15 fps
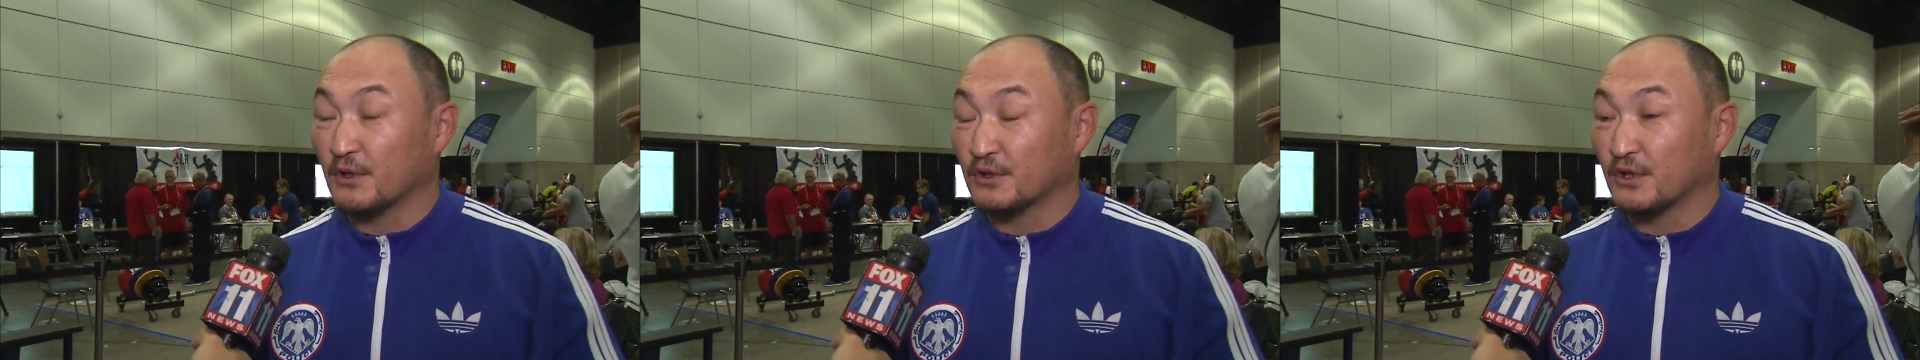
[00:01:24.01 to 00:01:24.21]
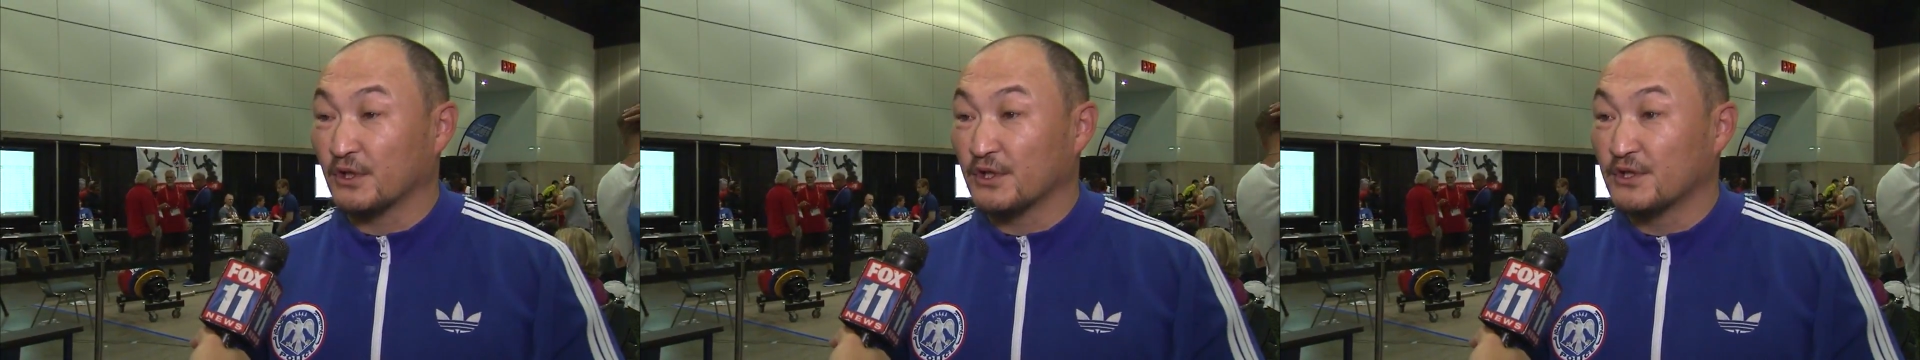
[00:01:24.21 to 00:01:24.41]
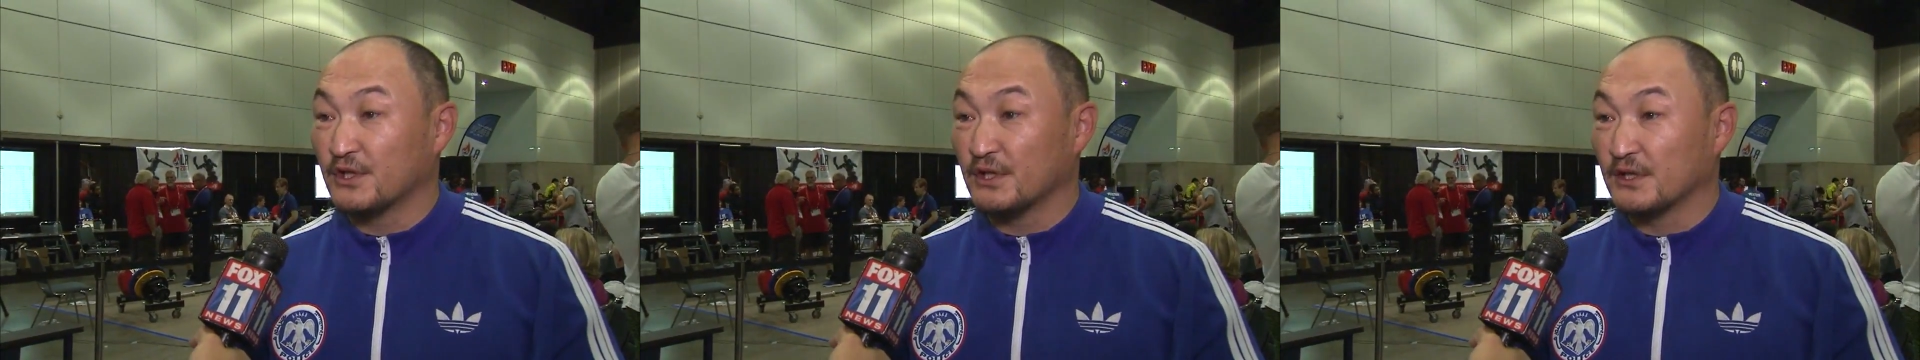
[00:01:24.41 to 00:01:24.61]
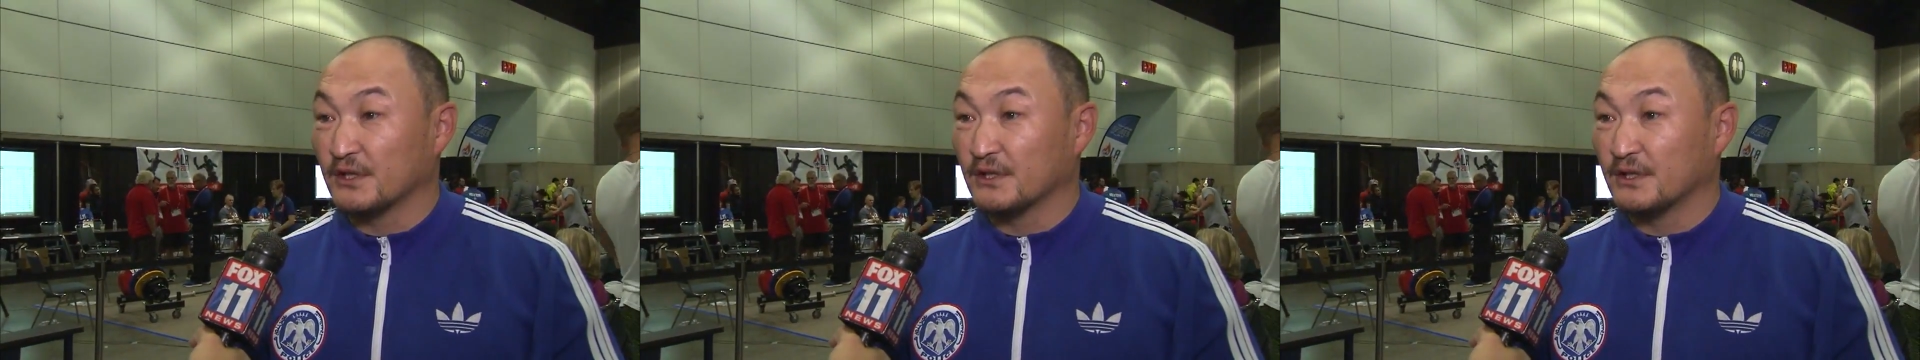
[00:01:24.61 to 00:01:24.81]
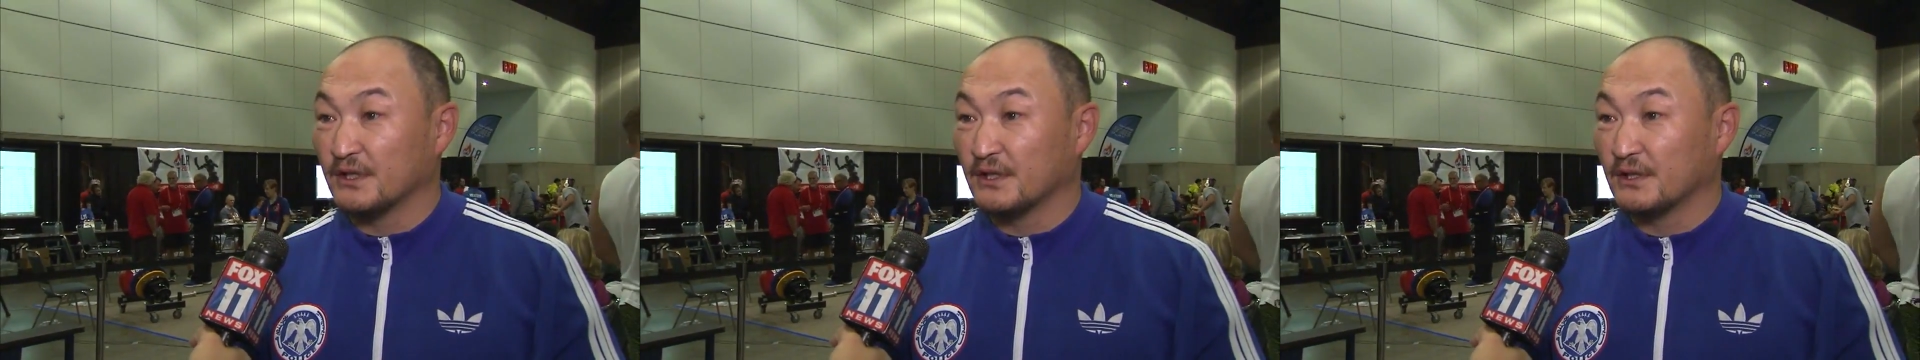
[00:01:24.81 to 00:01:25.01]
this strong
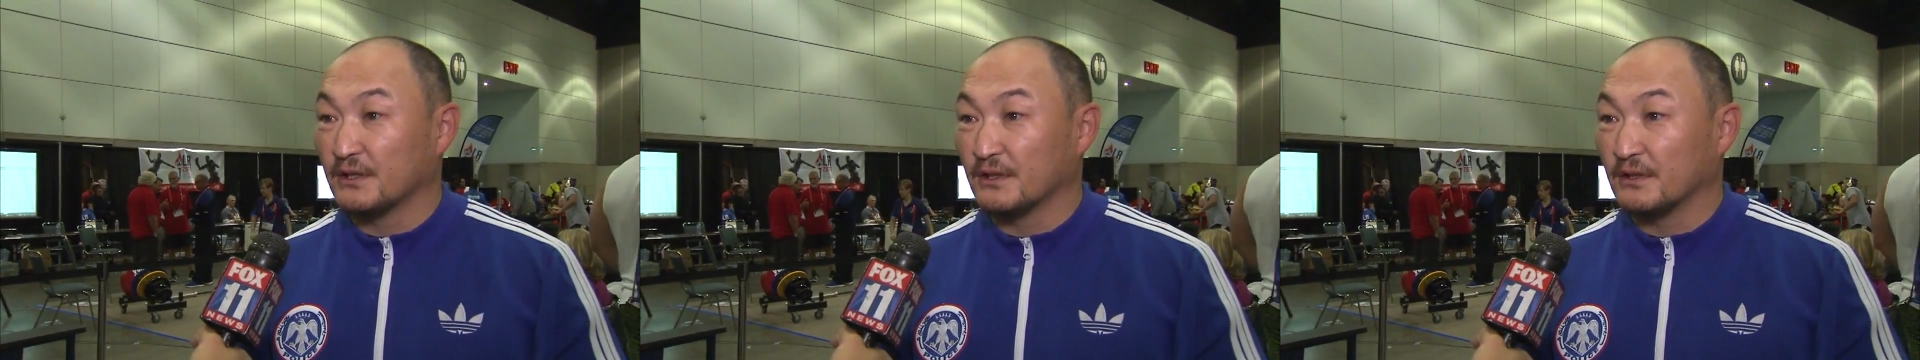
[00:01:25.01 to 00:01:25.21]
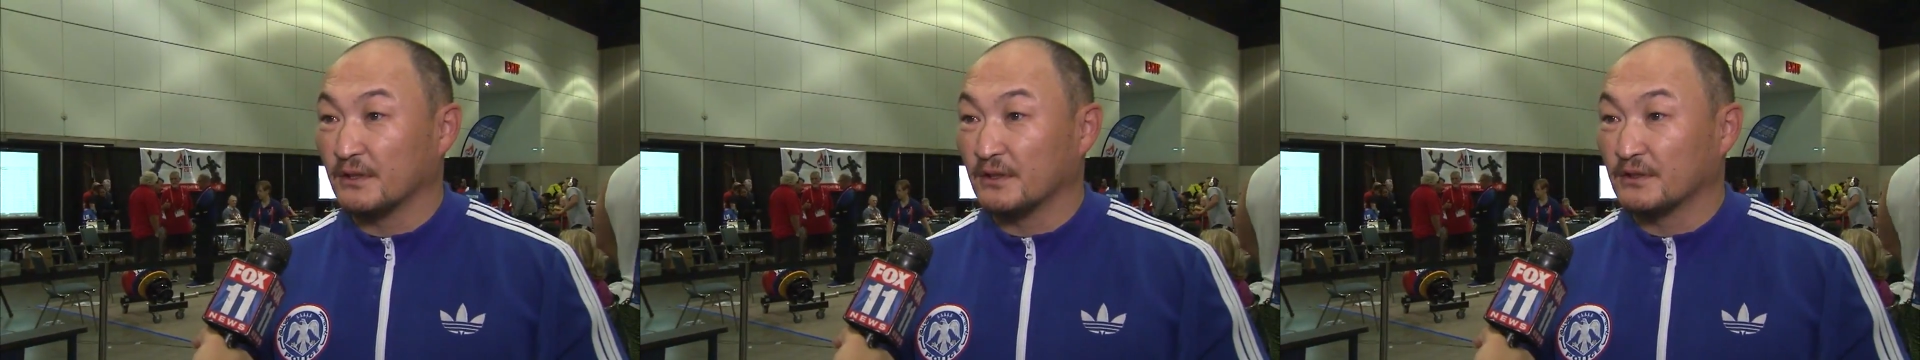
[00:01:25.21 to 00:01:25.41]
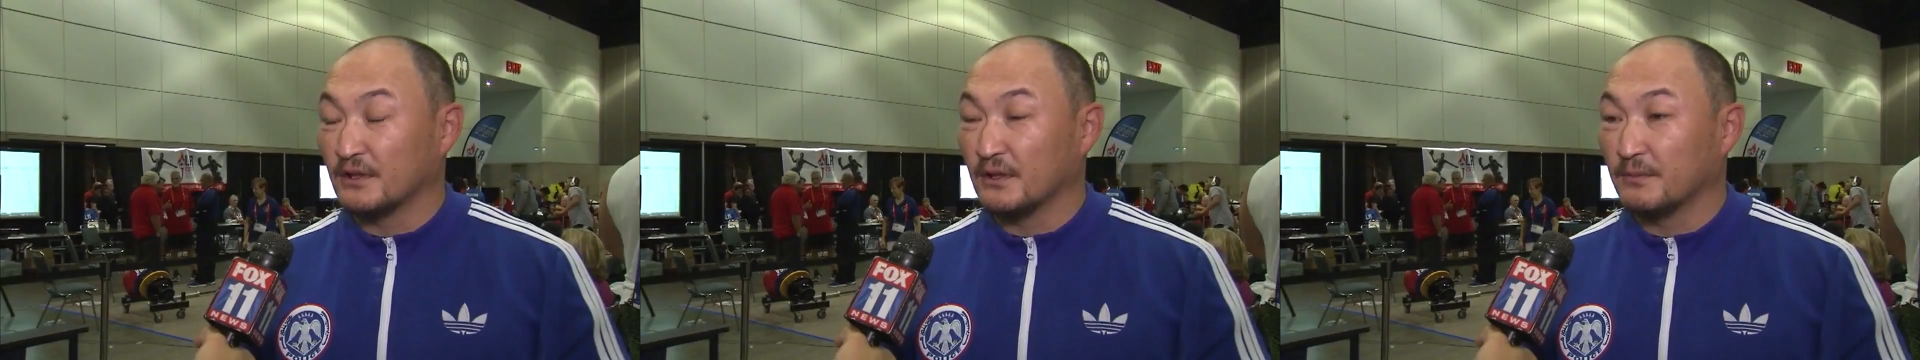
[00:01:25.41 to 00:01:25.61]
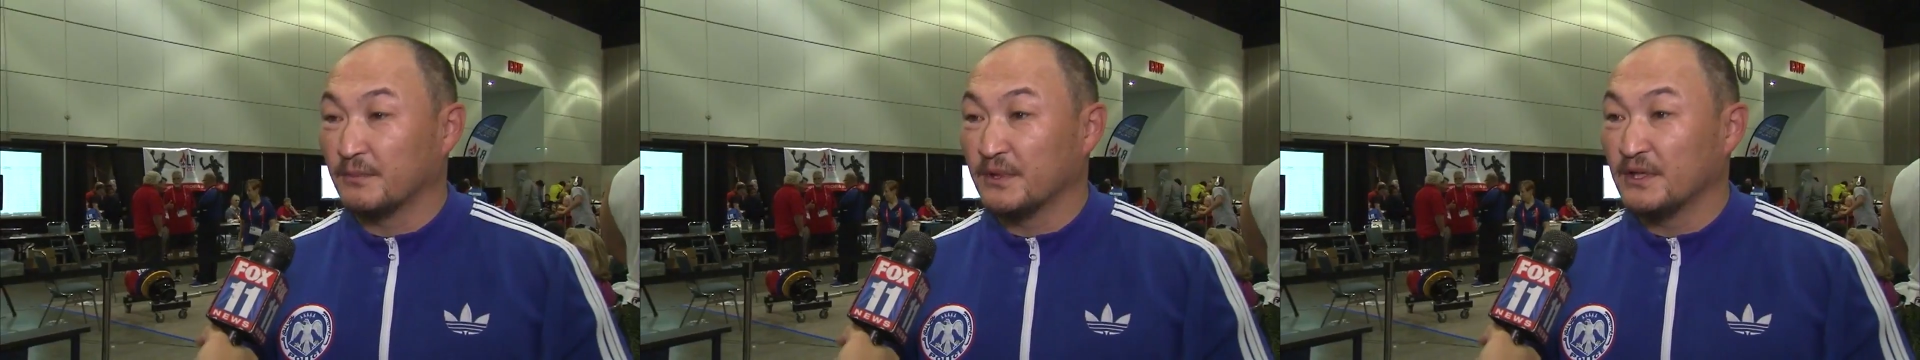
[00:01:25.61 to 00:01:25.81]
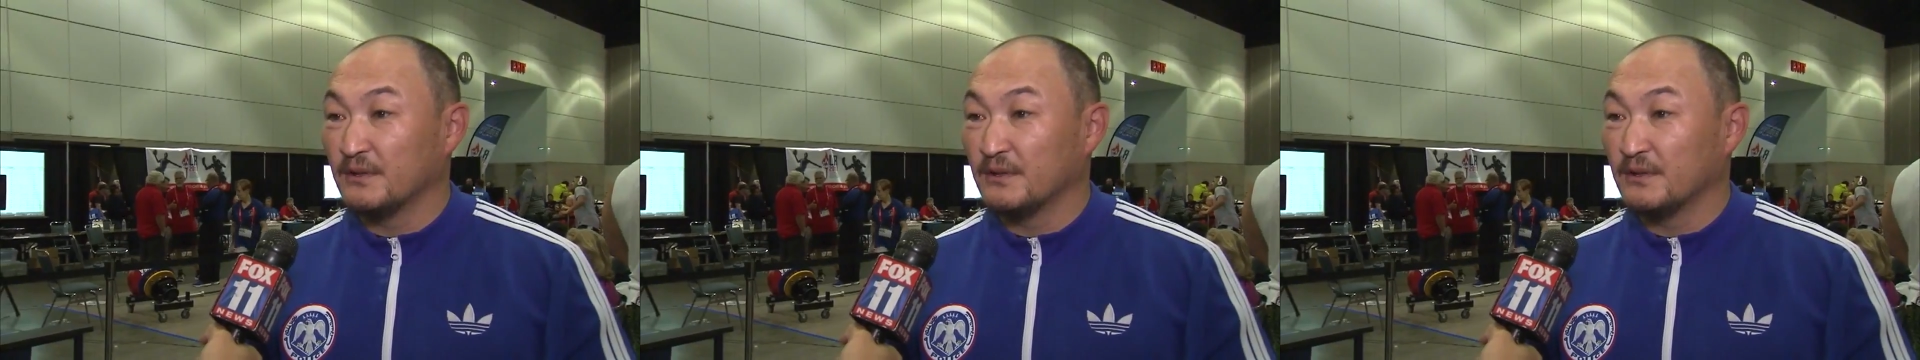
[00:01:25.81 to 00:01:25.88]
sport,